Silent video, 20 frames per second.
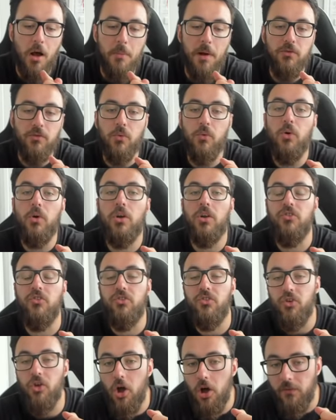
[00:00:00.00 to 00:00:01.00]
I might as well
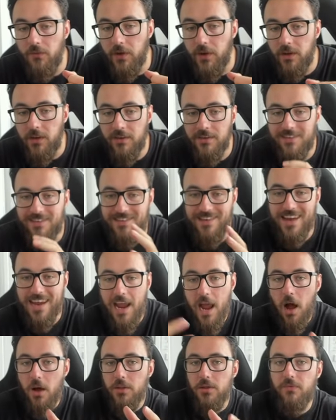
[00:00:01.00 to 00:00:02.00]
conserve it, see
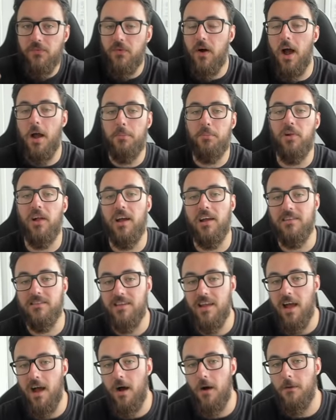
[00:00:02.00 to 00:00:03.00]
how the fight plays
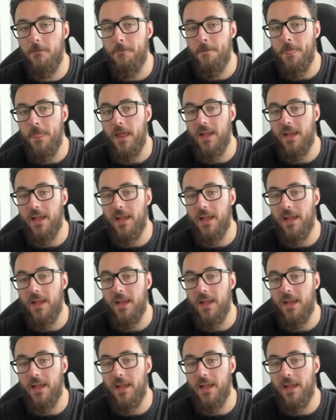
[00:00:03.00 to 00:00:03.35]
out.